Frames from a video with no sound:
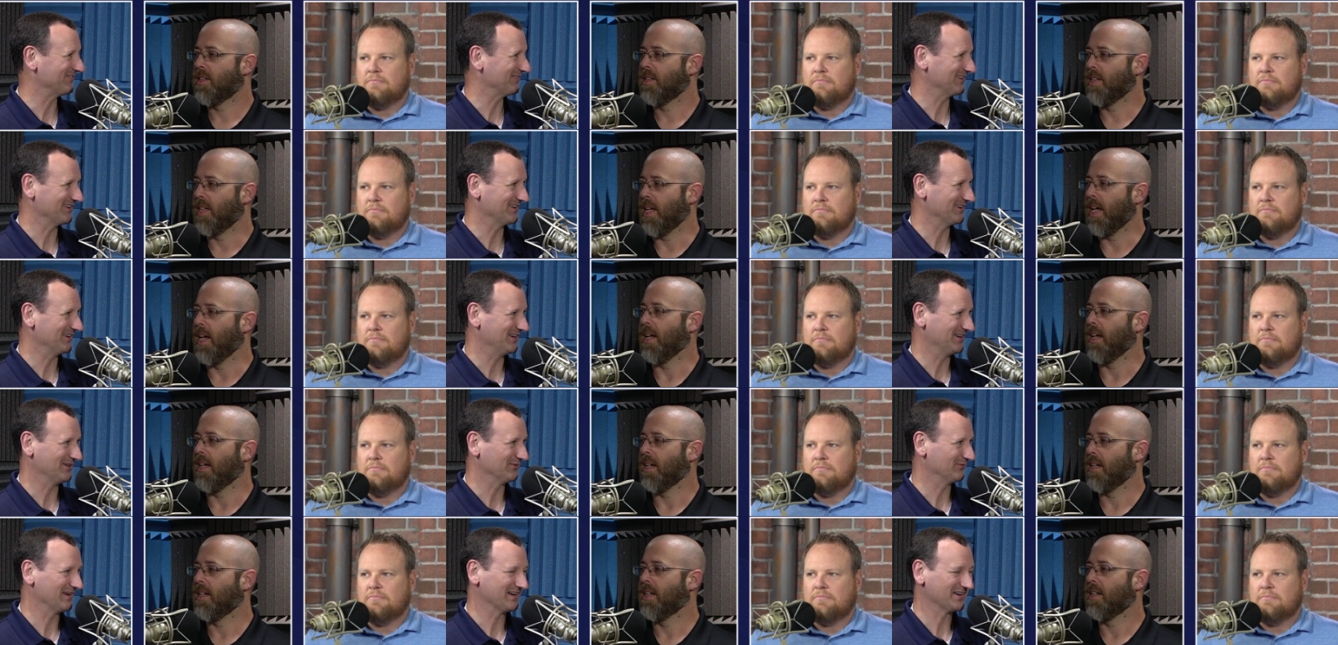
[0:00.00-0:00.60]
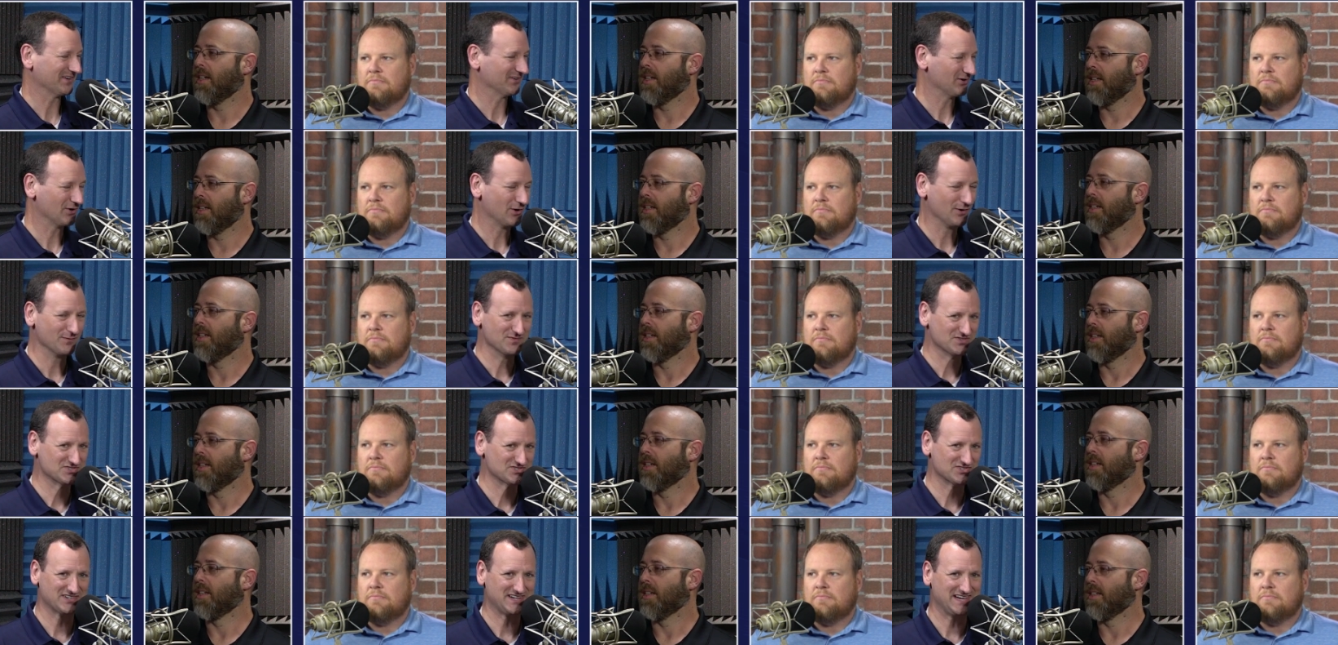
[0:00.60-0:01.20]
Speaker 1: Where yeah. a, regular
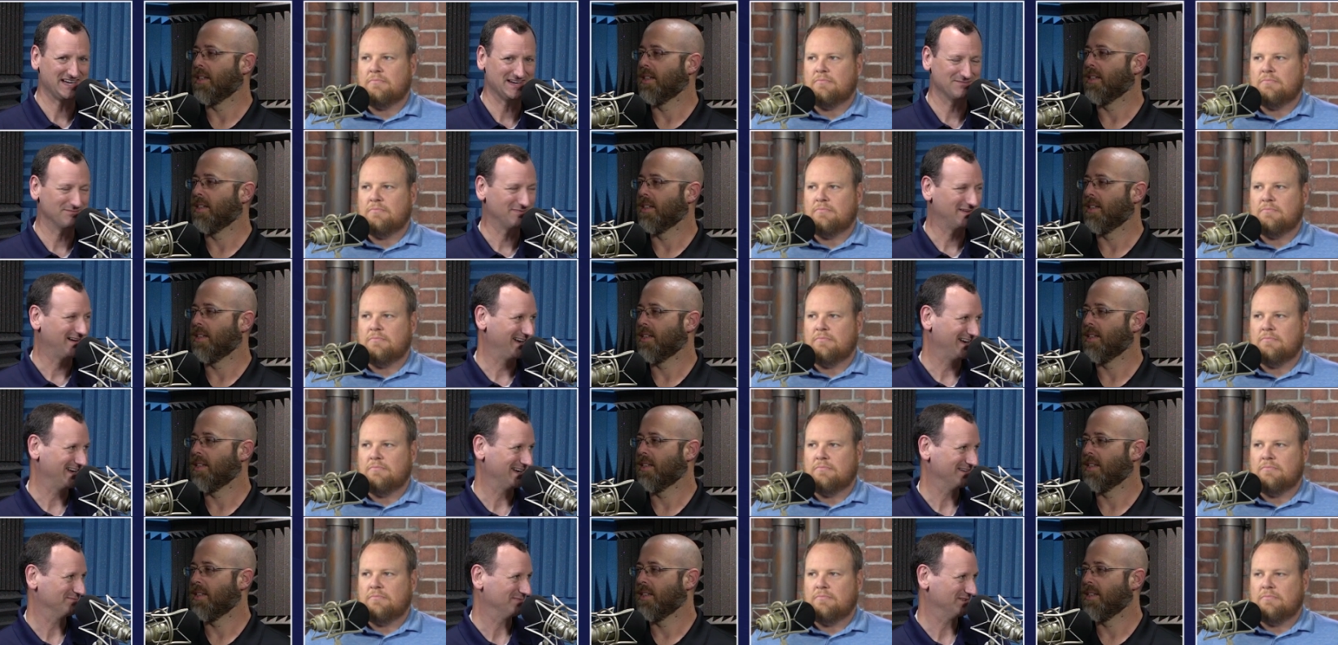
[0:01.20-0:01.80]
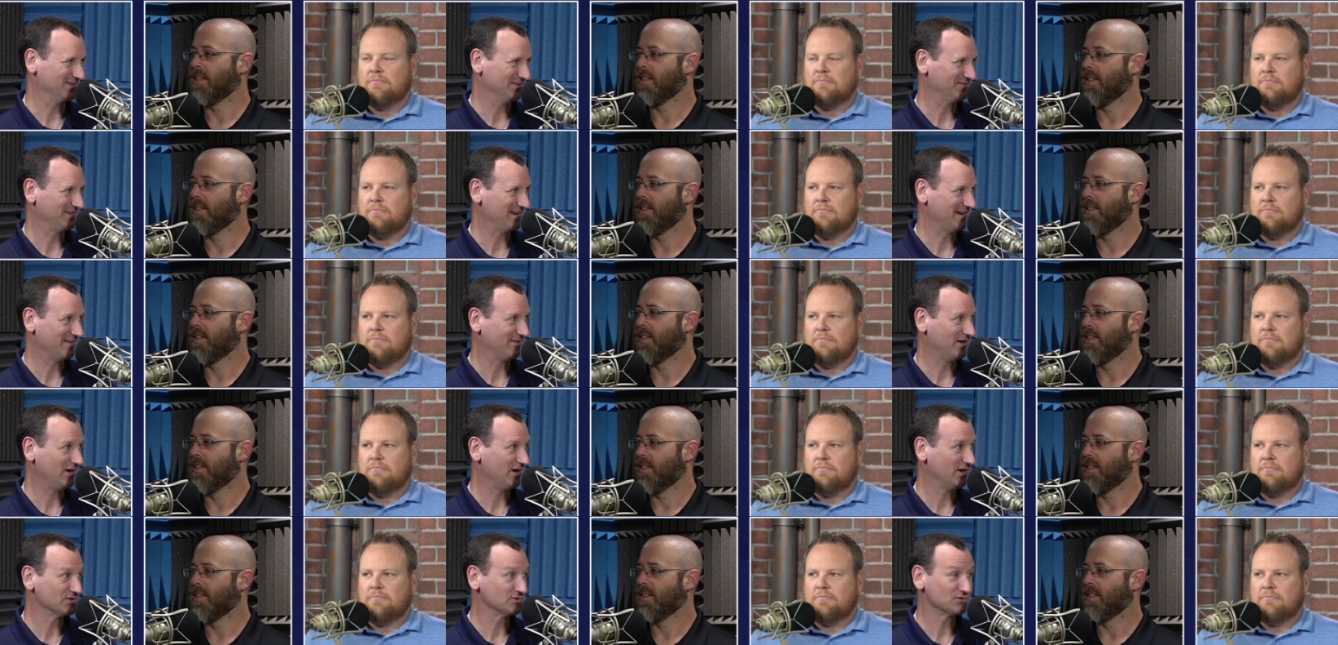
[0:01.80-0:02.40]
home user can't buy it, but if you
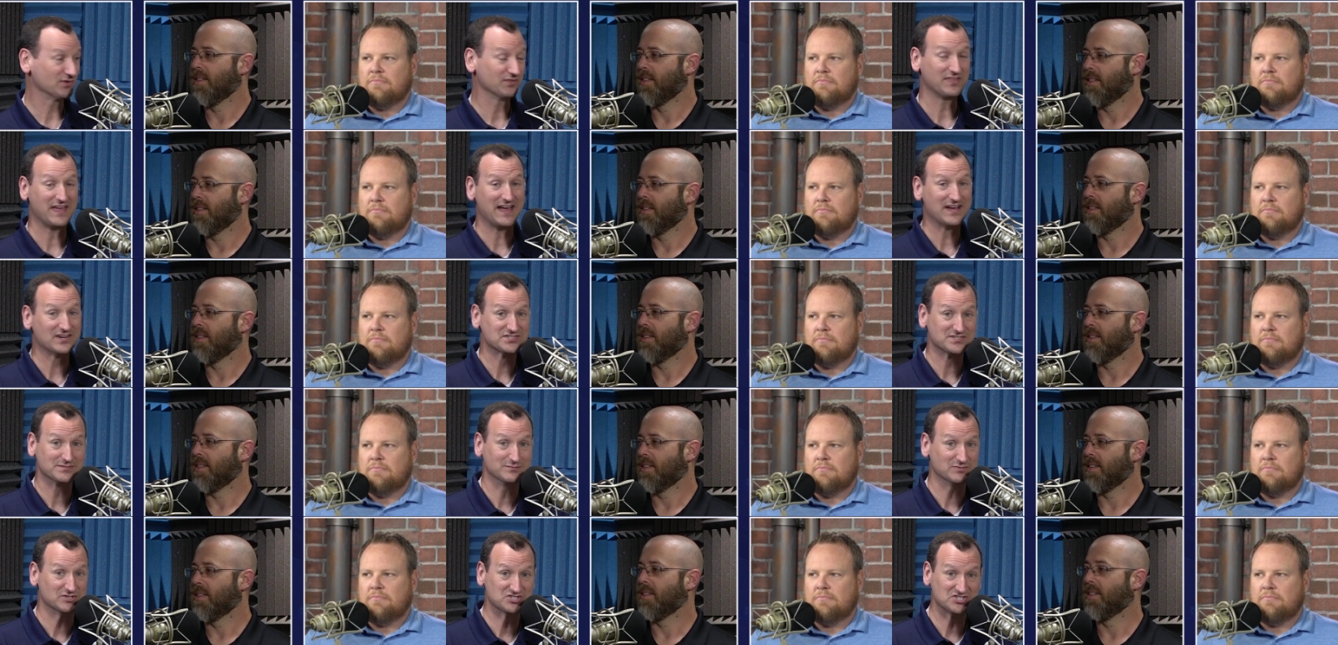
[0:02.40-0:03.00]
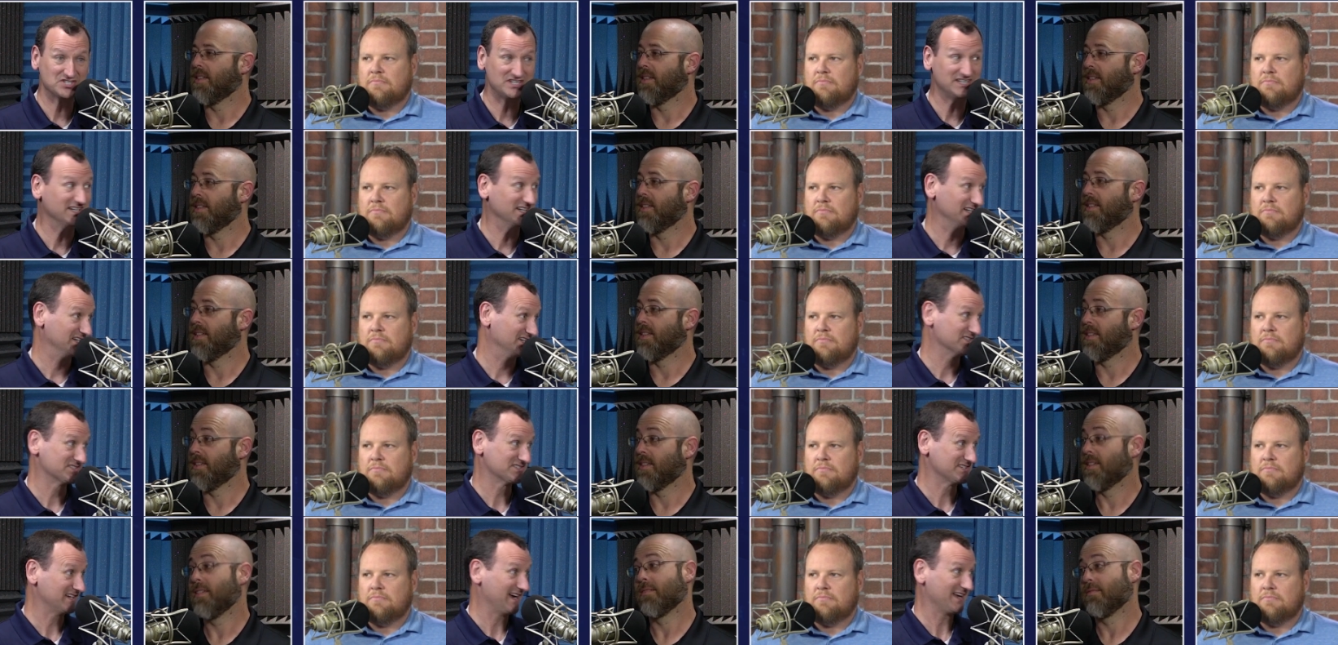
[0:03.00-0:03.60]
have hundred thousand
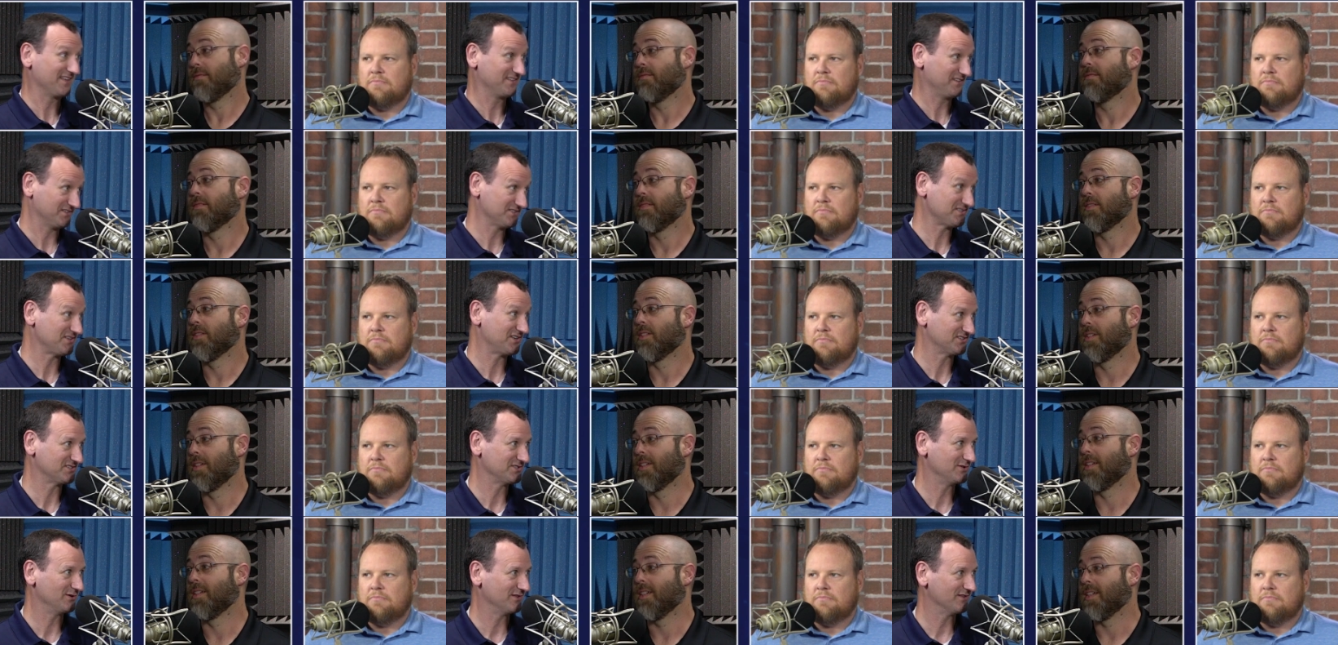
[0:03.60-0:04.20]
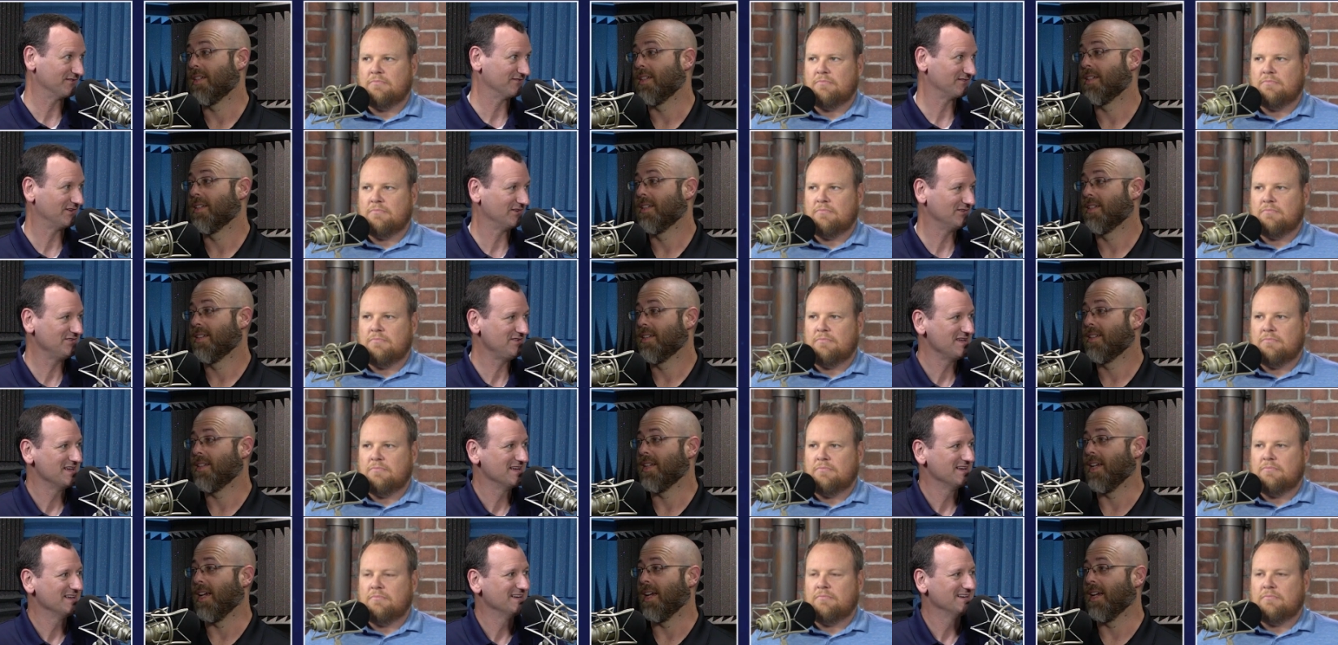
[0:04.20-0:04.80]
machines, yeah, they'll talk to you on the
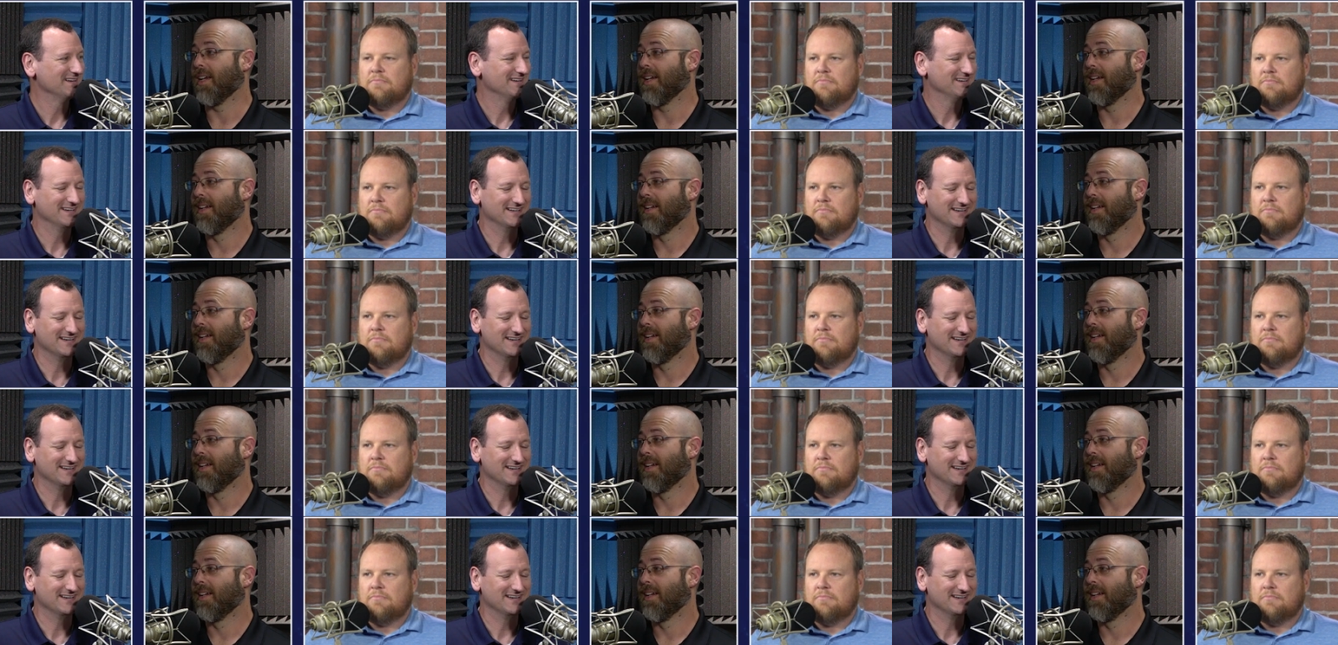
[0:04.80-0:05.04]
phone. Yeah.